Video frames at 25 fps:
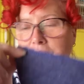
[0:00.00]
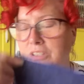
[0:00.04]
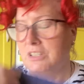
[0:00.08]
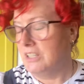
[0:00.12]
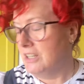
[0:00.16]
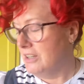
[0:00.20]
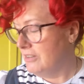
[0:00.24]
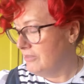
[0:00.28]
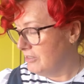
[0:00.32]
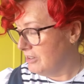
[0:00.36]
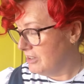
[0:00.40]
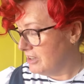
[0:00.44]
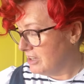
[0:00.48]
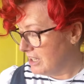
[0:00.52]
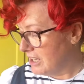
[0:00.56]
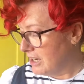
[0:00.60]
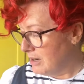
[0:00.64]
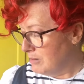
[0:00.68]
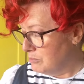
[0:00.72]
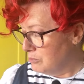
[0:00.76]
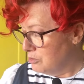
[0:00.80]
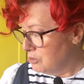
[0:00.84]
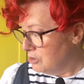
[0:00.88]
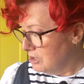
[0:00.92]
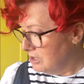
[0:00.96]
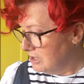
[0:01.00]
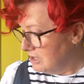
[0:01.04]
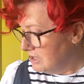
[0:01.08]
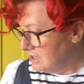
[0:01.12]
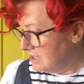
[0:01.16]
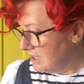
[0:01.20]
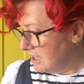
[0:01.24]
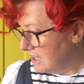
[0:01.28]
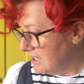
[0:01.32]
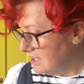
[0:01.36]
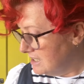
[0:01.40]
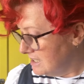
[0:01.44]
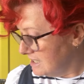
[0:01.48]
and everything. I'm really
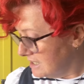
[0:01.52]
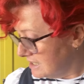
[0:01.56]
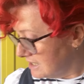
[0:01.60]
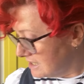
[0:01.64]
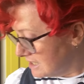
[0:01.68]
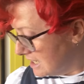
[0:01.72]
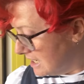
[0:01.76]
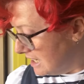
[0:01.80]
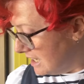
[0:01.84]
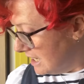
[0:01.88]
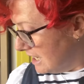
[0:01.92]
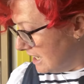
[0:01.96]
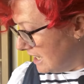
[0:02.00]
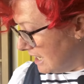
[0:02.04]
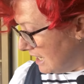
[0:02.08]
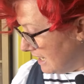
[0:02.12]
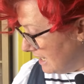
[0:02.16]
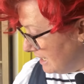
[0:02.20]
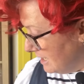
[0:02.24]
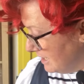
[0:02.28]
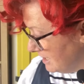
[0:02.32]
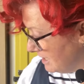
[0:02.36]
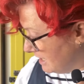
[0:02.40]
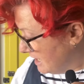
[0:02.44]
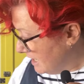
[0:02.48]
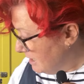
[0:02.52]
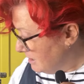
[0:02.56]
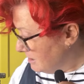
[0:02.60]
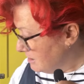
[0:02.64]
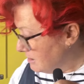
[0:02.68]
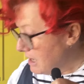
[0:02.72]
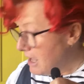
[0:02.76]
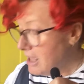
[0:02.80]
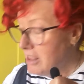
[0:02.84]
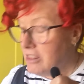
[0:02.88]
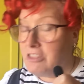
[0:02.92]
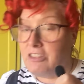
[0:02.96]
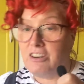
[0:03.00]
delighted. And
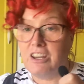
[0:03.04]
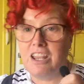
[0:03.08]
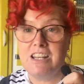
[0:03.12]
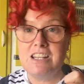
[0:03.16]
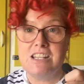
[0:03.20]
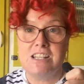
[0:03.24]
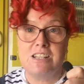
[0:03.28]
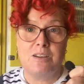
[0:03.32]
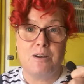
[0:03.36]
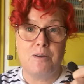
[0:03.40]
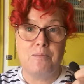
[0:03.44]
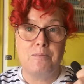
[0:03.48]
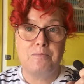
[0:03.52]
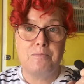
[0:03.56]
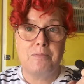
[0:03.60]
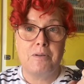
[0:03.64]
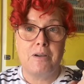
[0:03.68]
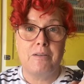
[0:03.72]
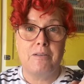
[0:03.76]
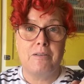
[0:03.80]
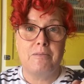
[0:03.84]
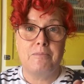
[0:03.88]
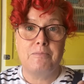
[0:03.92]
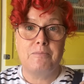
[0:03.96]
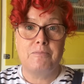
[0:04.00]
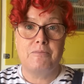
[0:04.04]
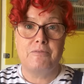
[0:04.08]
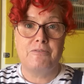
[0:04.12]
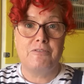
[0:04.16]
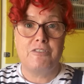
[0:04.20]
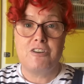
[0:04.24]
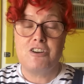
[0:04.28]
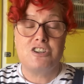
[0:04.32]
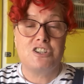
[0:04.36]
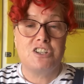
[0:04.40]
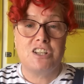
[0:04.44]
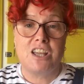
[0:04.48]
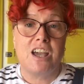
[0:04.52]
it threaded up
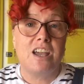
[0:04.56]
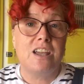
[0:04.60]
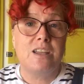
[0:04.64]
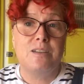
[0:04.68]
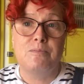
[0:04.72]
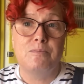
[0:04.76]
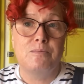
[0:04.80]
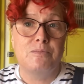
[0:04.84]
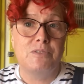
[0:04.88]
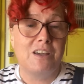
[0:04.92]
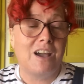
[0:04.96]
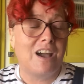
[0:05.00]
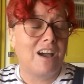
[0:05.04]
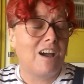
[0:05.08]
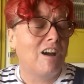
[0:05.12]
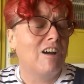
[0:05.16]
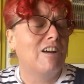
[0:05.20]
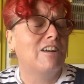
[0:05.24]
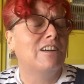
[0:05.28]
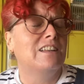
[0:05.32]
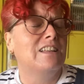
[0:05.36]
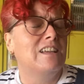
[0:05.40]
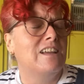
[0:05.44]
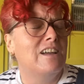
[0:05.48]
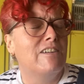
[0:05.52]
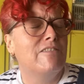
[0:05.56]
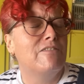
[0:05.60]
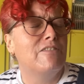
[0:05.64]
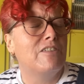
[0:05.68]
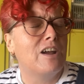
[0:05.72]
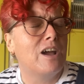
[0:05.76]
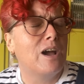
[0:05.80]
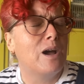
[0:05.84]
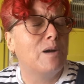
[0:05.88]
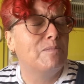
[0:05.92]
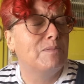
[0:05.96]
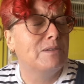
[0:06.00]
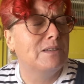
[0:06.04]
first time. That hardly ever
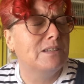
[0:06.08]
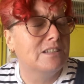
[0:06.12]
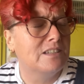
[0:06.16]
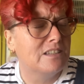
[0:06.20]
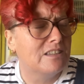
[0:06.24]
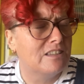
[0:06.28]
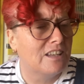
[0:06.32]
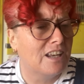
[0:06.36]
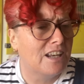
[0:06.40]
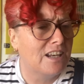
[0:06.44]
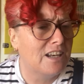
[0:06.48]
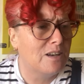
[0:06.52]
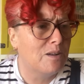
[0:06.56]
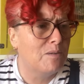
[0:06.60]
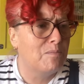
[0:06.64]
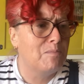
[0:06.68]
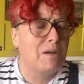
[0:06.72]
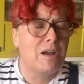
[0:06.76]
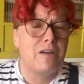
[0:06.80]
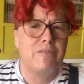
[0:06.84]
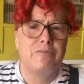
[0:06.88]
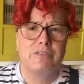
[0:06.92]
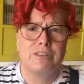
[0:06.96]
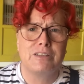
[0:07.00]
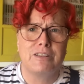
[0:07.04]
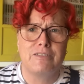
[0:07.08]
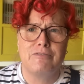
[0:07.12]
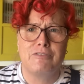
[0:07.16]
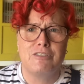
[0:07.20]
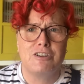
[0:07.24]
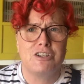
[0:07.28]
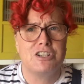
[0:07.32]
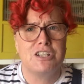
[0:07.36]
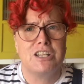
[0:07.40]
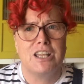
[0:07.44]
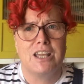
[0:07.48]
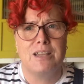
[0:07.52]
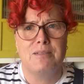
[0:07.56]
happens. It threaded up perfectly
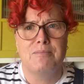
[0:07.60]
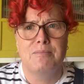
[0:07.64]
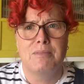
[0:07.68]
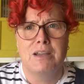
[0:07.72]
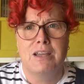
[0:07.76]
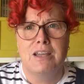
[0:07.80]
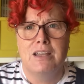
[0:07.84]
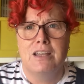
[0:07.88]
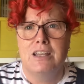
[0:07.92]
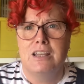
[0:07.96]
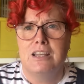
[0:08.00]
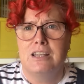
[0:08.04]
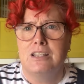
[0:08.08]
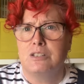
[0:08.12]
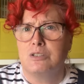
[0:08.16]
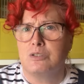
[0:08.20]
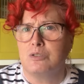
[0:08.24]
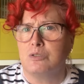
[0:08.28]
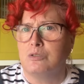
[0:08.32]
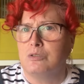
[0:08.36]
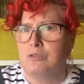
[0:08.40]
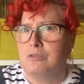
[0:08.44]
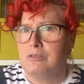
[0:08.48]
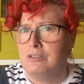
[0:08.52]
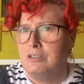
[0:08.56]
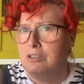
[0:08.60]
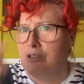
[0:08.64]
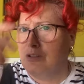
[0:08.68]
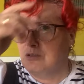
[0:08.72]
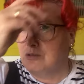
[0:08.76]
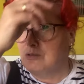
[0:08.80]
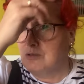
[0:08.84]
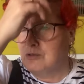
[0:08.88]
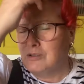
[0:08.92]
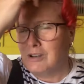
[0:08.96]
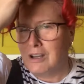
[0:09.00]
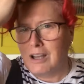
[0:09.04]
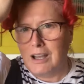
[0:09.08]
first time. So, you
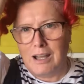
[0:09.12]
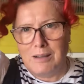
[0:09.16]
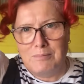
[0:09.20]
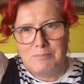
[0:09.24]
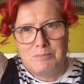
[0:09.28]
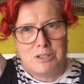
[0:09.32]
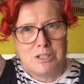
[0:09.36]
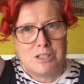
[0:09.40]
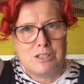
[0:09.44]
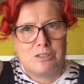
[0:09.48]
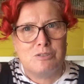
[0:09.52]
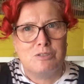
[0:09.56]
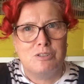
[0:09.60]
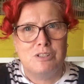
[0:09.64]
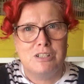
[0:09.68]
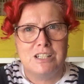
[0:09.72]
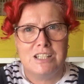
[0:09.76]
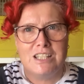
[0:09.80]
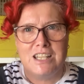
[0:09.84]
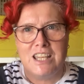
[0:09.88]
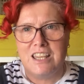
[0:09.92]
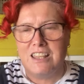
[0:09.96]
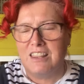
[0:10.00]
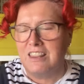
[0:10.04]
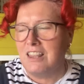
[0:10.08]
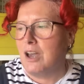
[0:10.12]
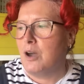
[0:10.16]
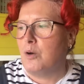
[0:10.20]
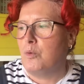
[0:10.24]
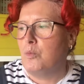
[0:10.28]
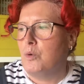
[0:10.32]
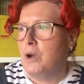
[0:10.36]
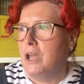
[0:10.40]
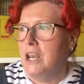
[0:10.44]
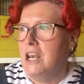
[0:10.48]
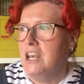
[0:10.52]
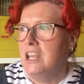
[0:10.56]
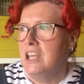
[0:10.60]
know, I'm just going to take that
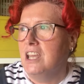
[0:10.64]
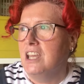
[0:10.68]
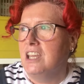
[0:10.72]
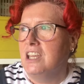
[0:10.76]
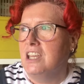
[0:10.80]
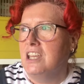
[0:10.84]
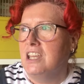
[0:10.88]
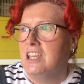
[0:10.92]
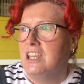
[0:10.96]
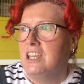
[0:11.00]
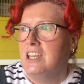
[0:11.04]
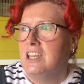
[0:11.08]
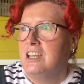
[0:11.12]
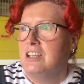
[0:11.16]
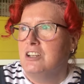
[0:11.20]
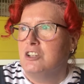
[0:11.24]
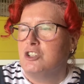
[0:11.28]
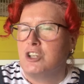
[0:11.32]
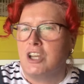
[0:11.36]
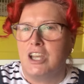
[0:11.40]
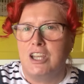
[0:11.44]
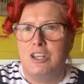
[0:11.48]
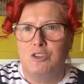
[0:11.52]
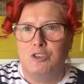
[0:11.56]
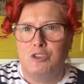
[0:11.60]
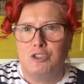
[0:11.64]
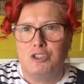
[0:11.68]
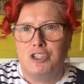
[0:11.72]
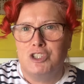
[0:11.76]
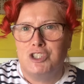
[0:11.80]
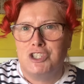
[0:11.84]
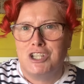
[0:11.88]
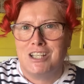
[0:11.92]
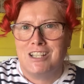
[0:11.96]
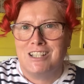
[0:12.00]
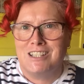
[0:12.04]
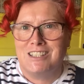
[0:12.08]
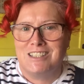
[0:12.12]
win, try not to
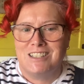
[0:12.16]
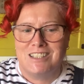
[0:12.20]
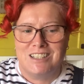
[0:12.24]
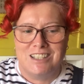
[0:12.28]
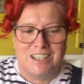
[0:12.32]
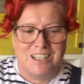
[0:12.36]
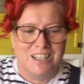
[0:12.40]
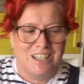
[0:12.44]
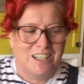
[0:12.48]
jinx it,